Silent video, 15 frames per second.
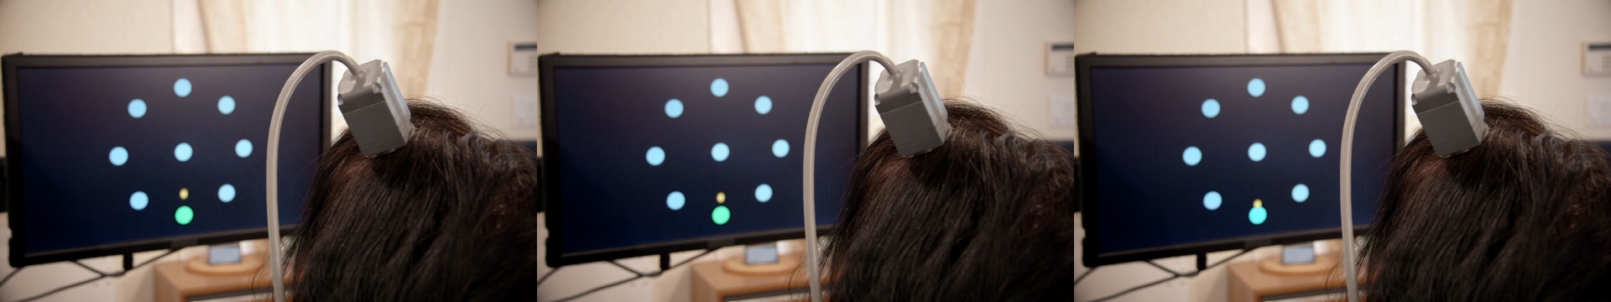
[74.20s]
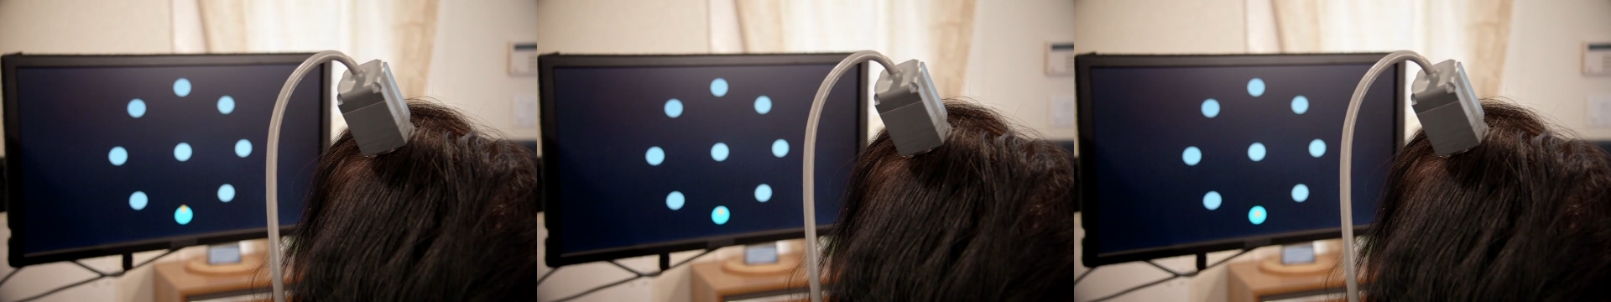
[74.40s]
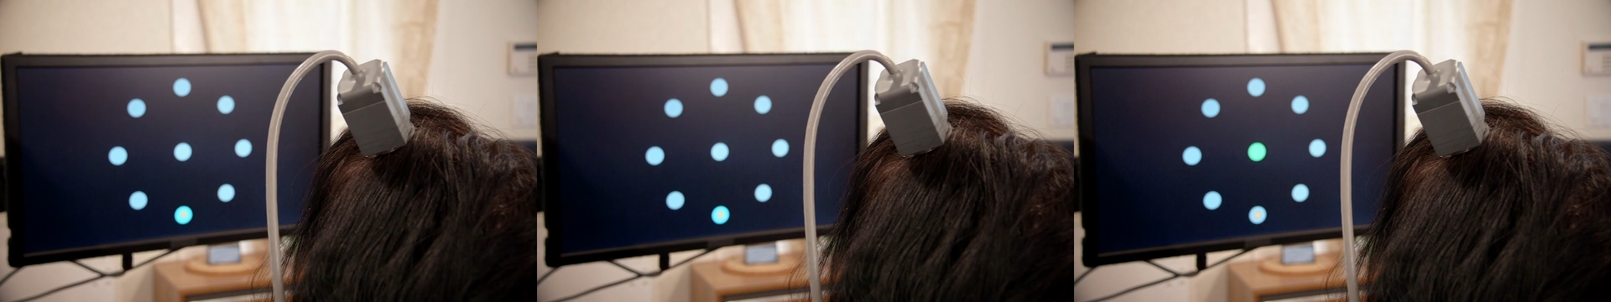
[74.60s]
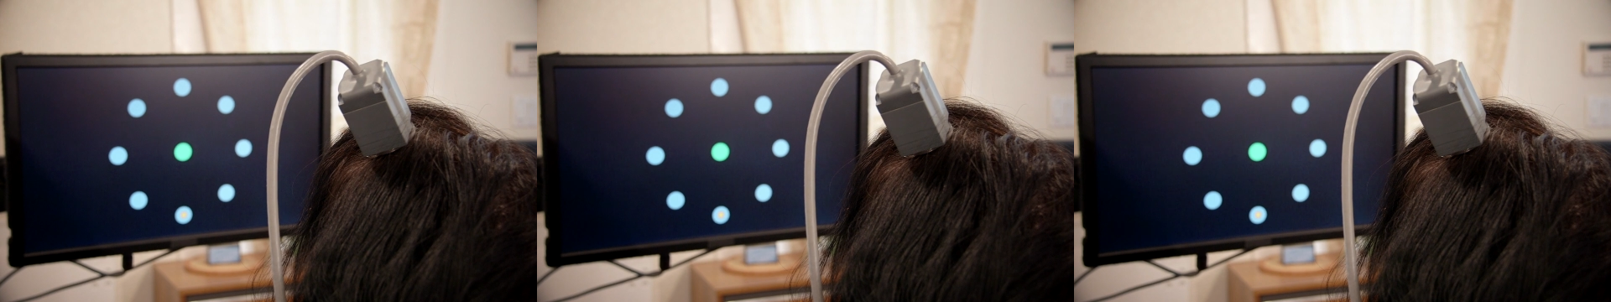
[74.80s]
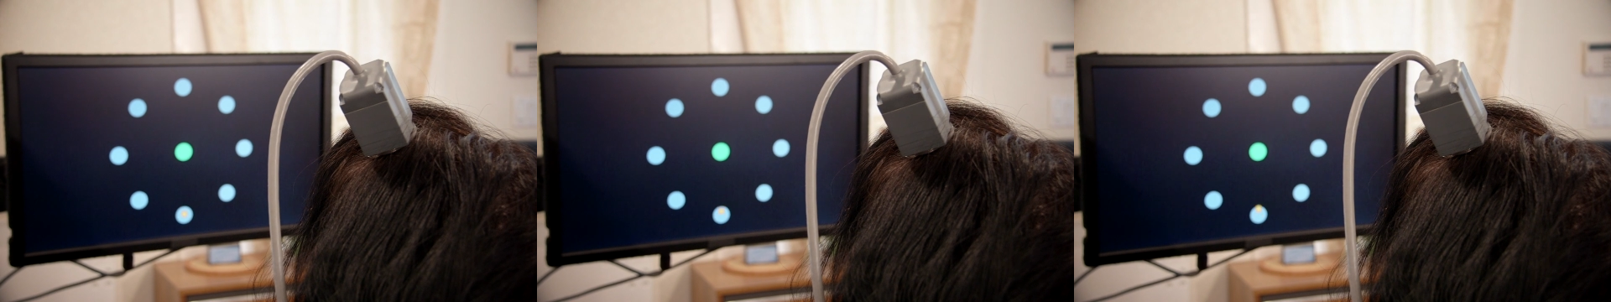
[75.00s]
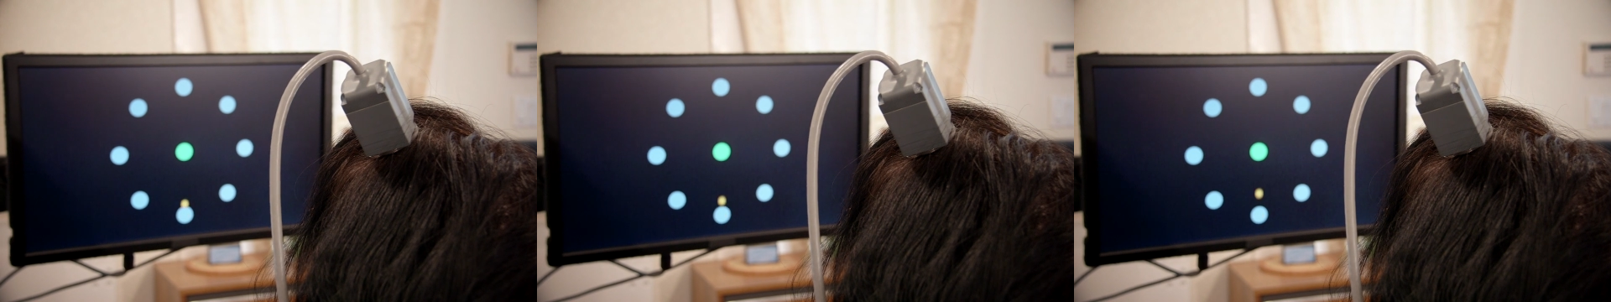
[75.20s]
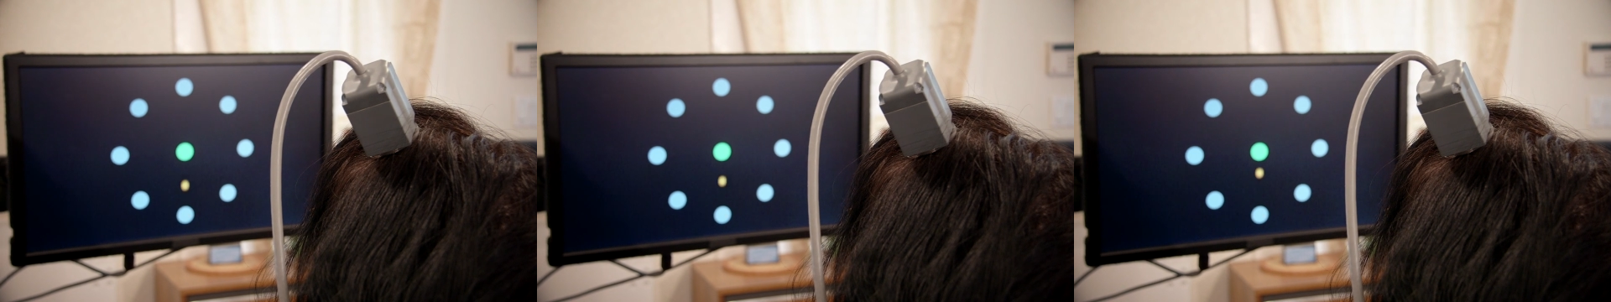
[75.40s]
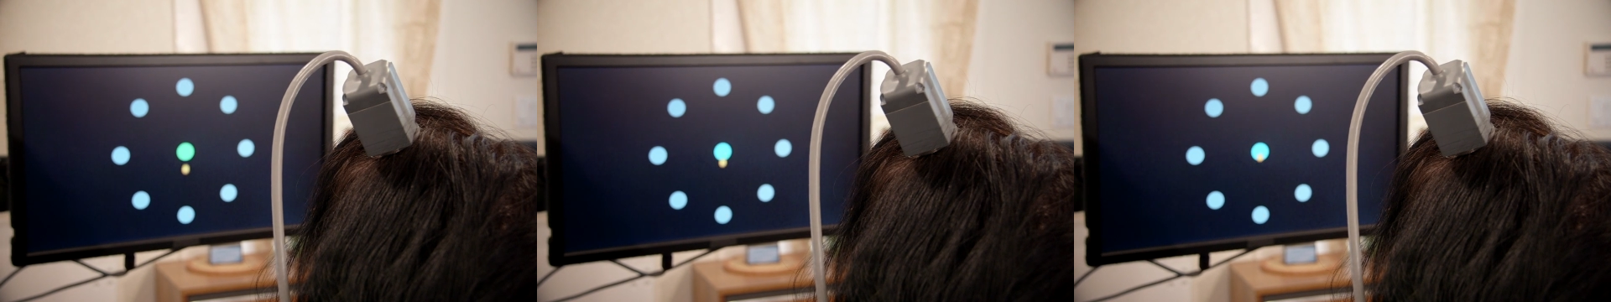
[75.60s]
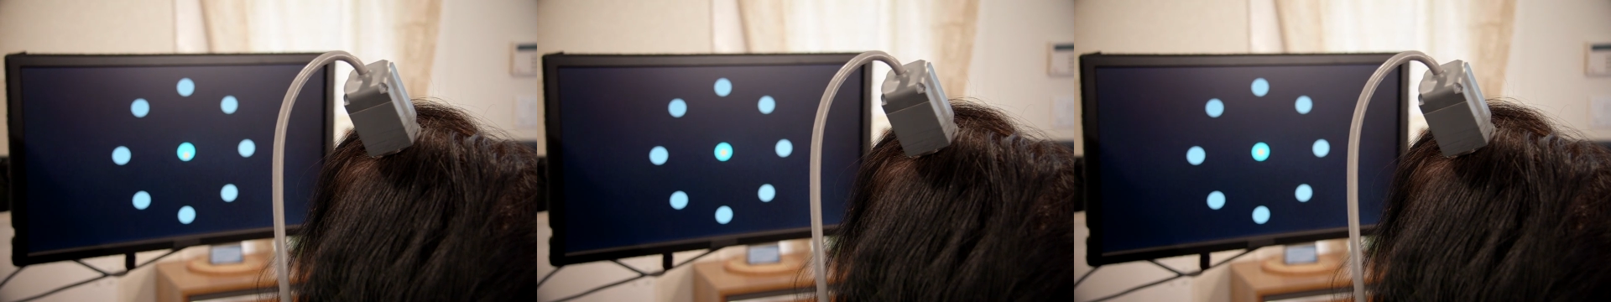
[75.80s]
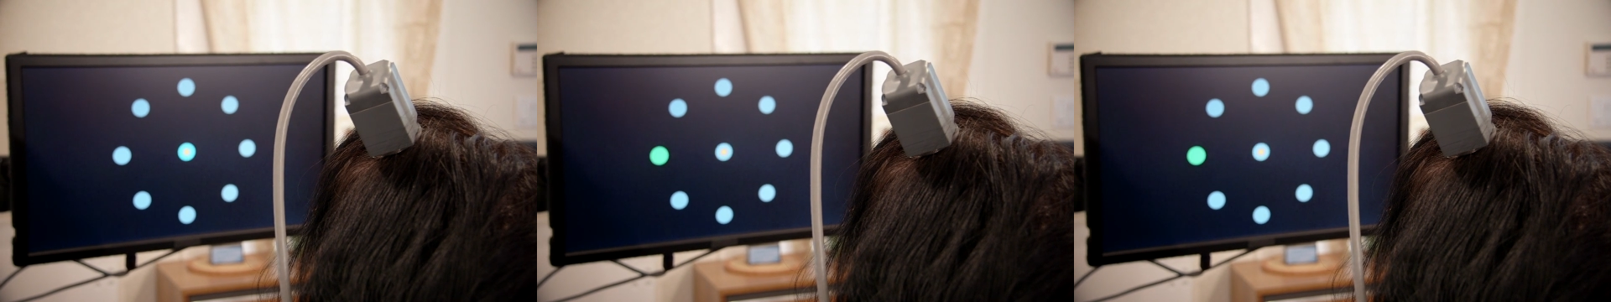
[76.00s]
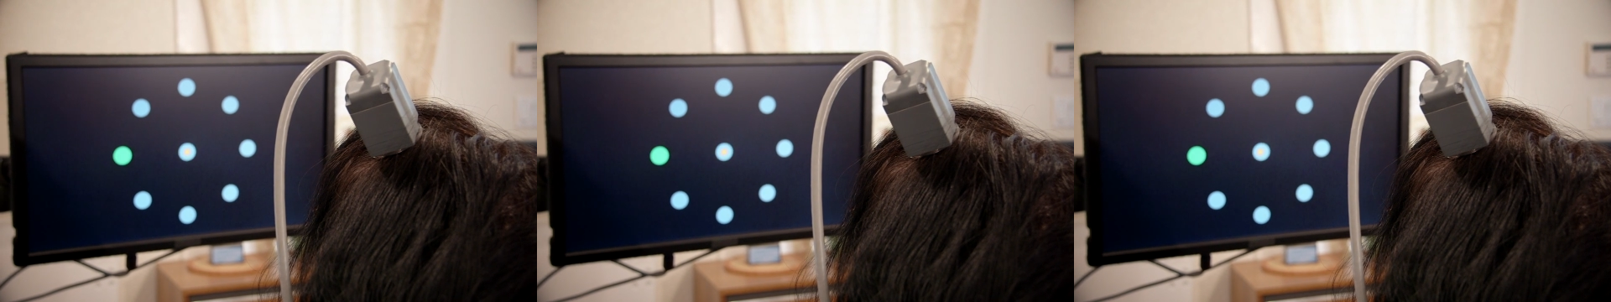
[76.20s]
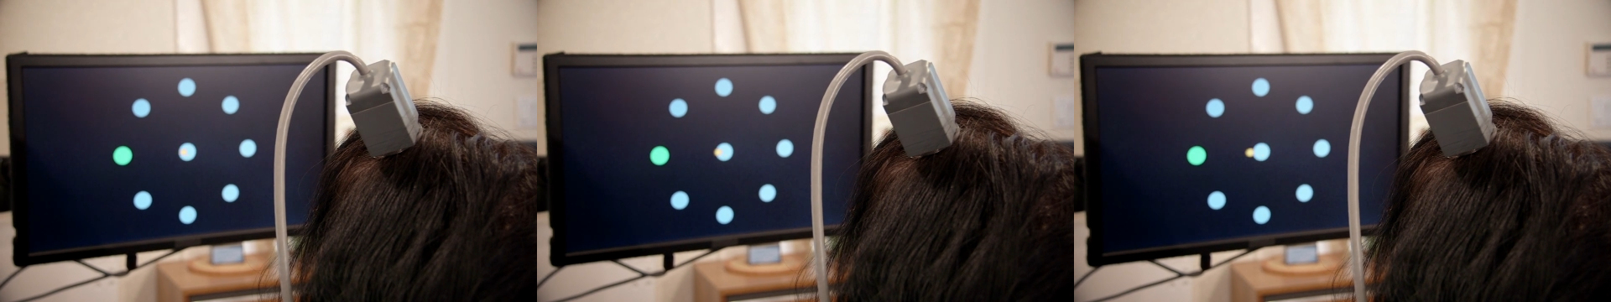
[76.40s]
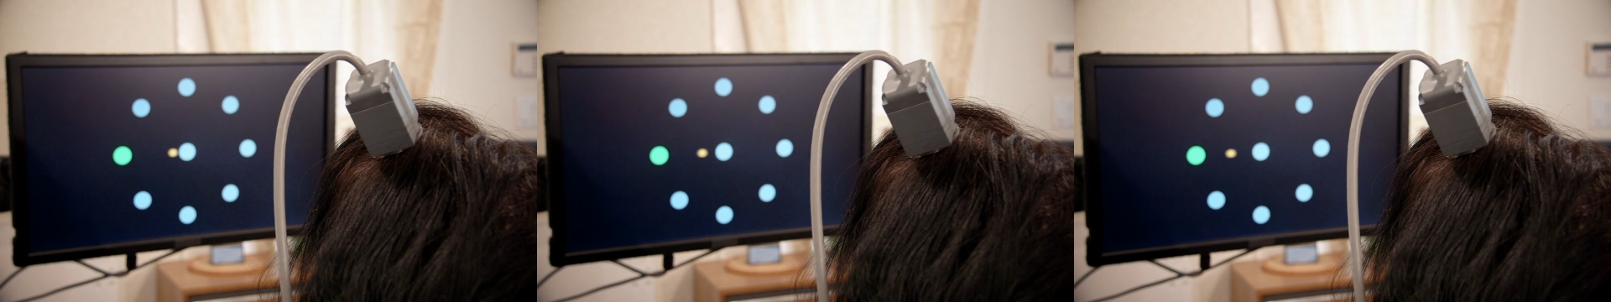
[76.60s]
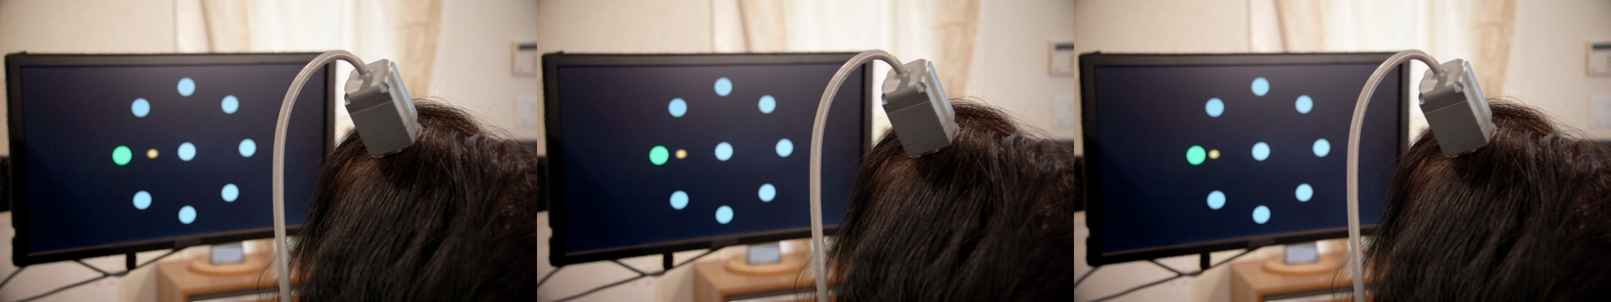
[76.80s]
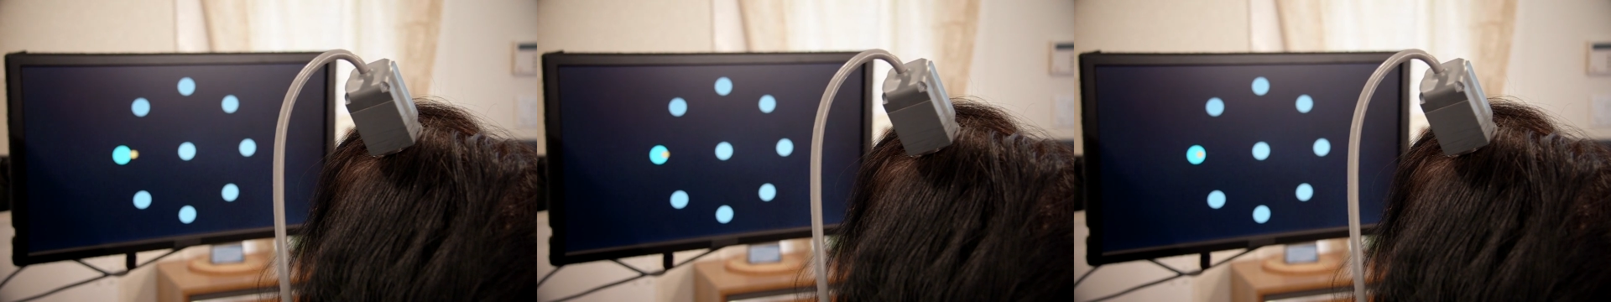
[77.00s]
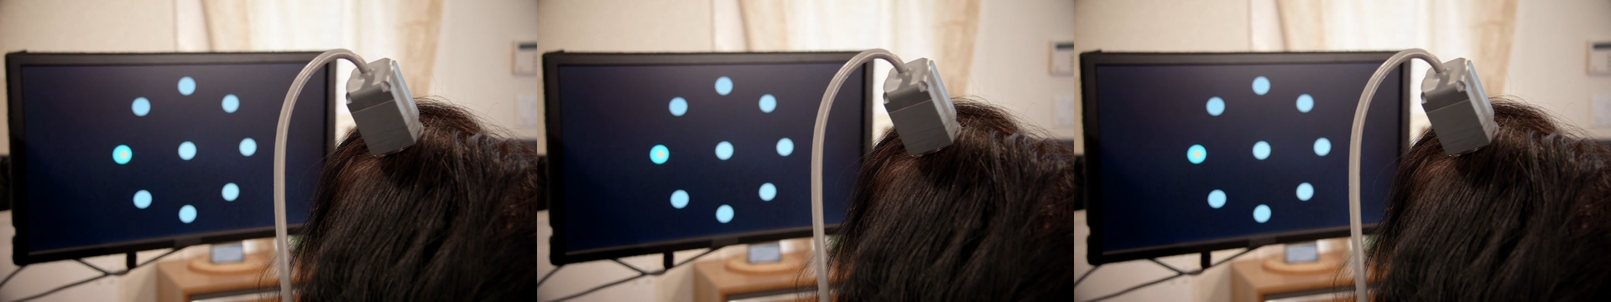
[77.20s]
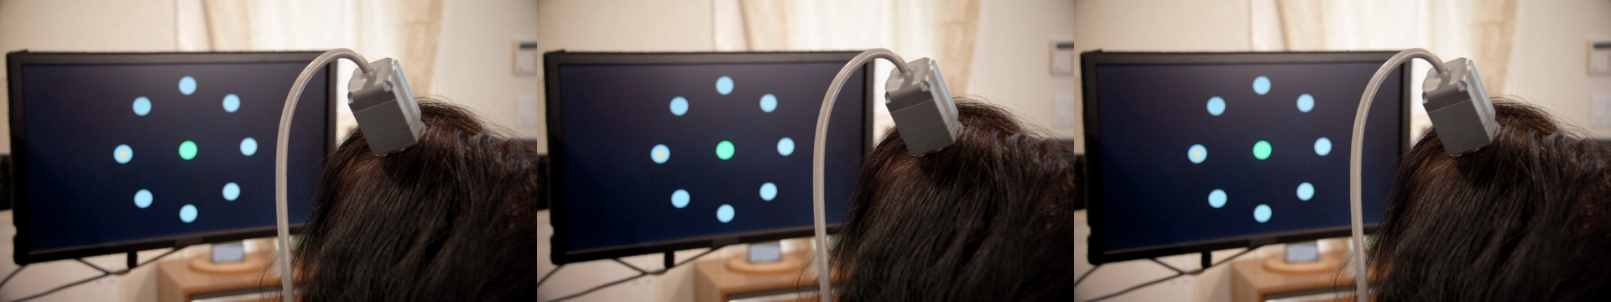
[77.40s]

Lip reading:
(no speaker visible)